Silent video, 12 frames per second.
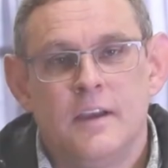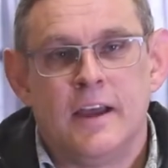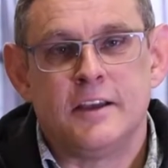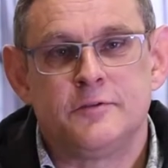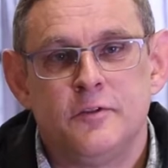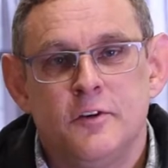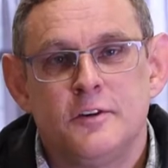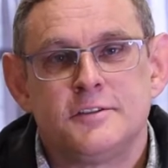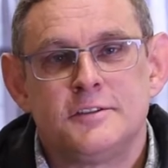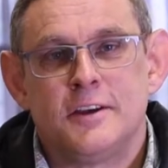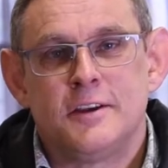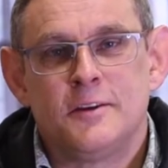As far as
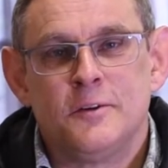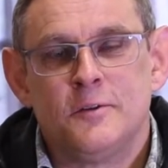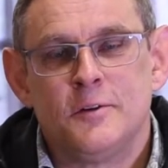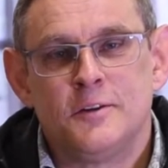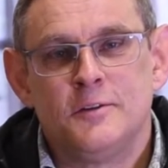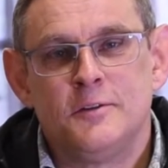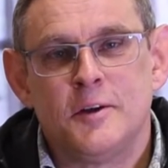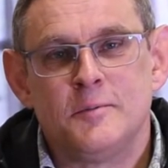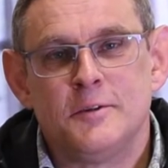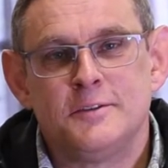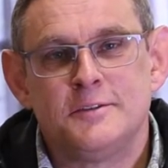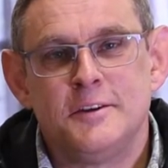studying law at
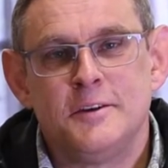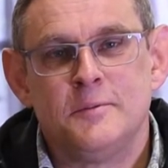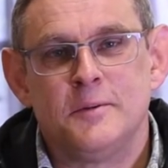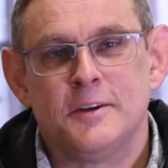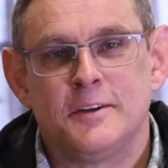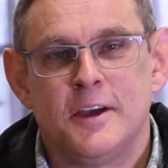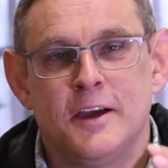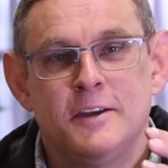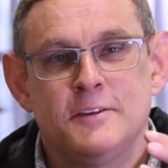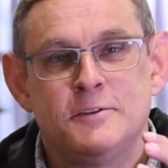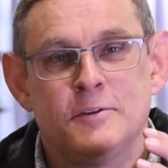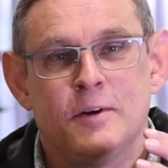UWC will
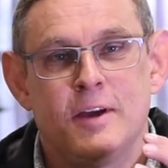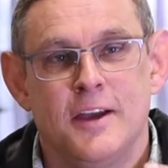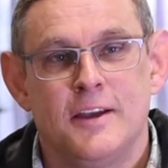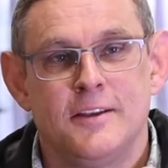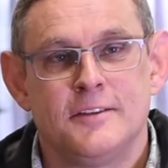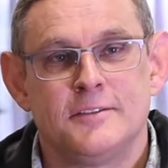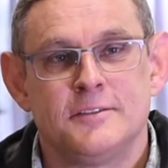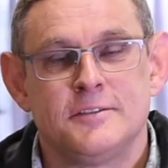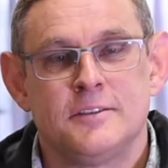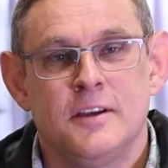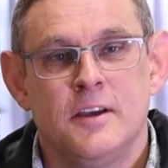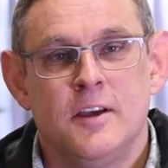engage your hands,
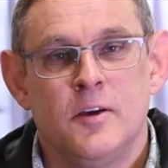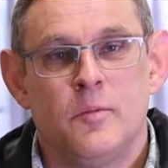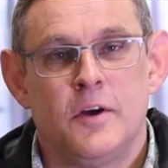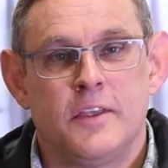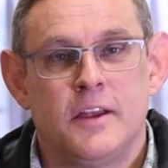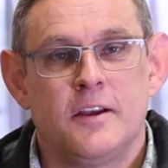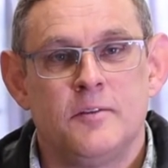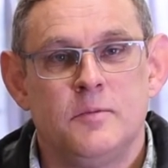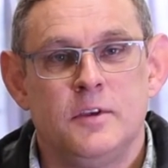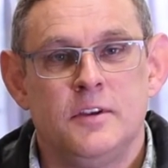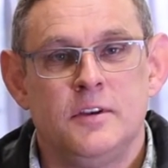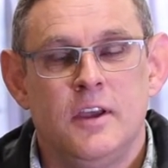by that I
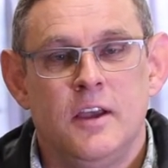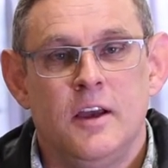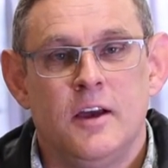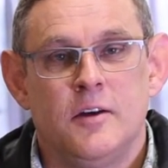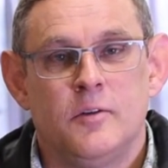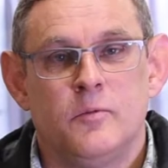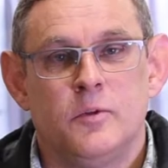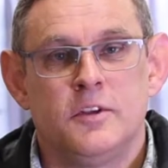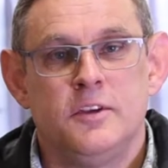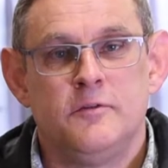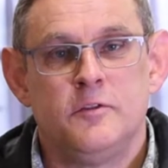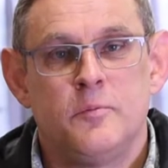mean will
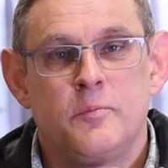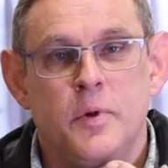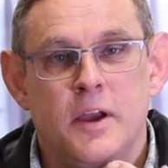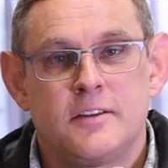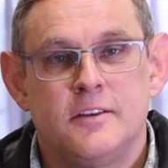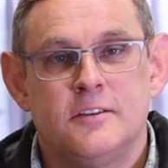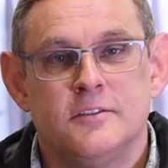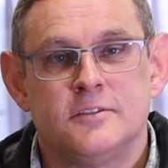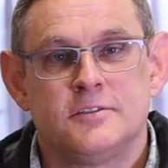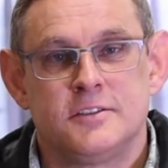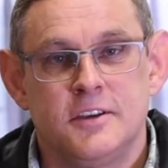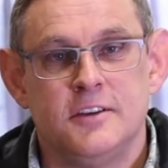give you practical
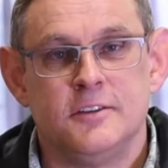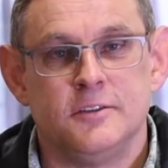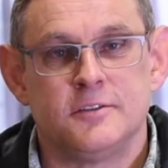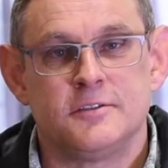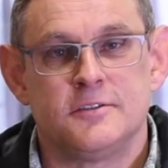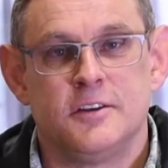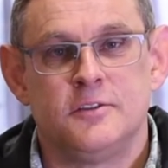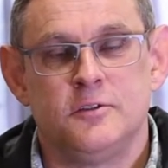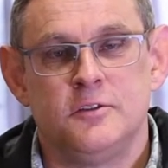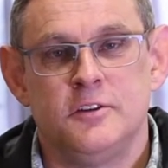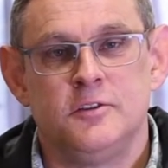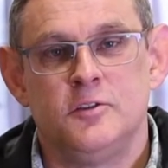skills that you
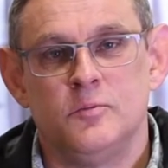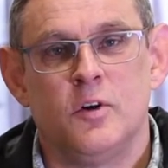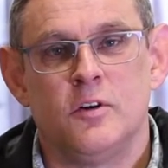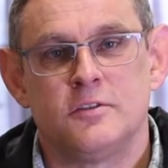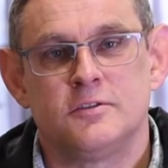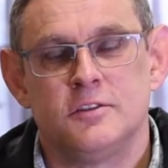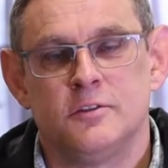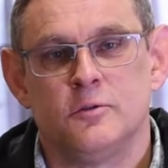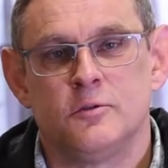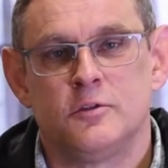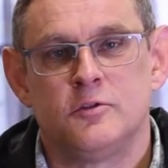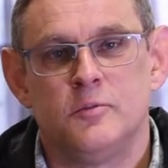need to master in
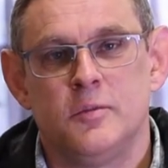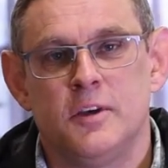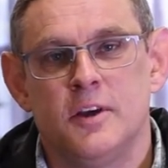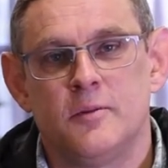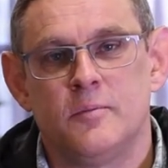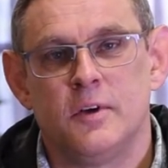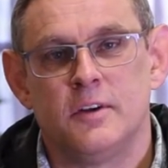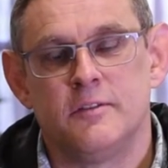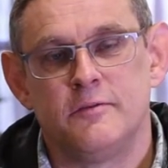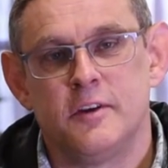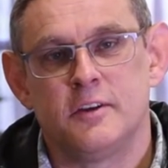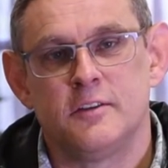order to become an
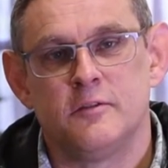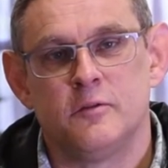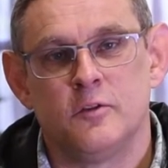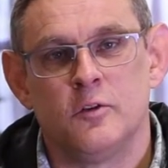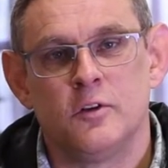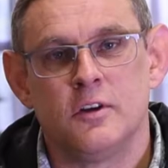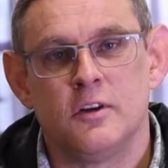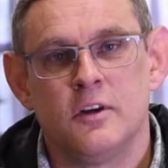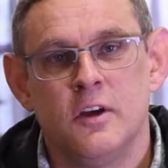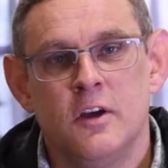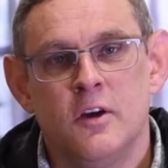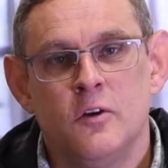effective lawyer
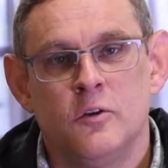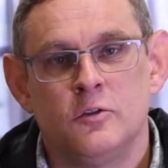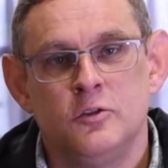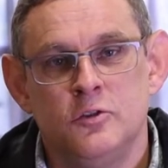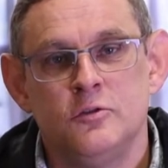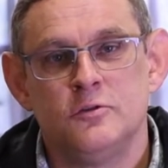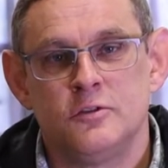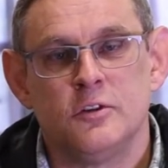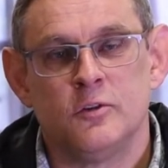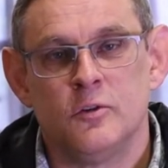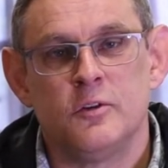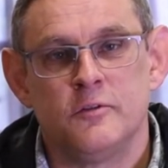or to use the
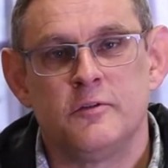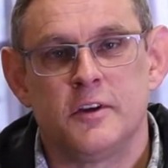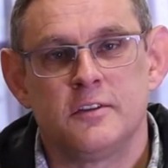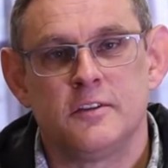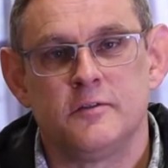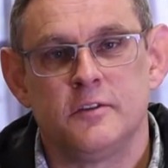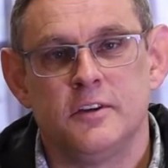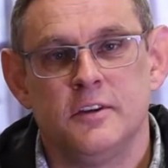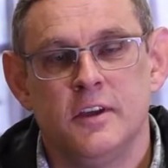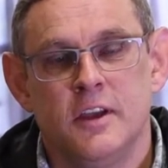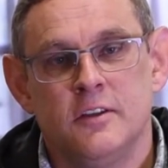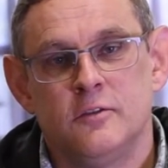law
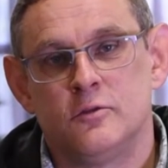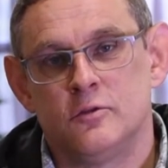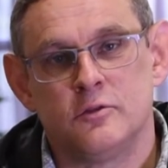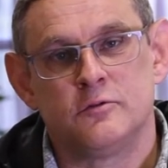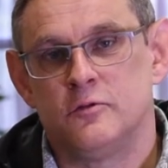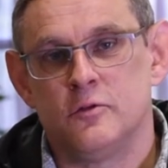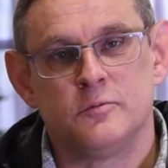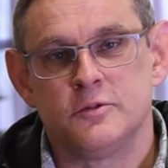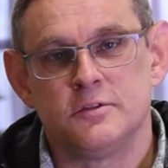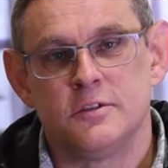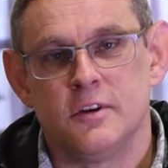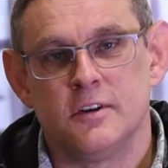effectively to transform
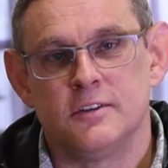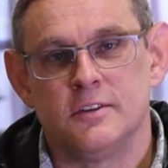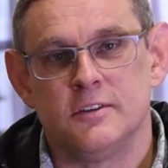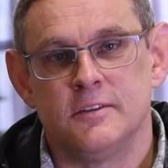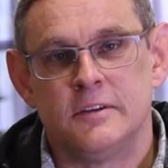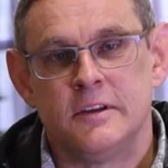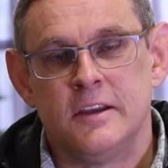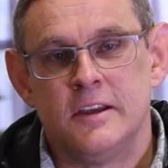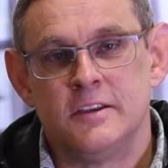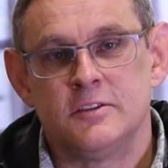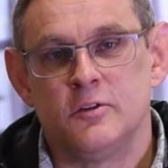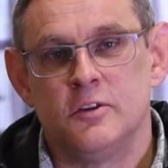society.
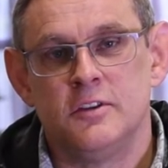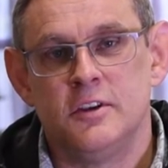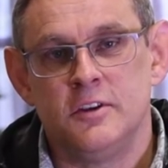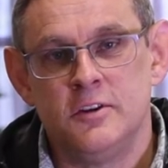So in the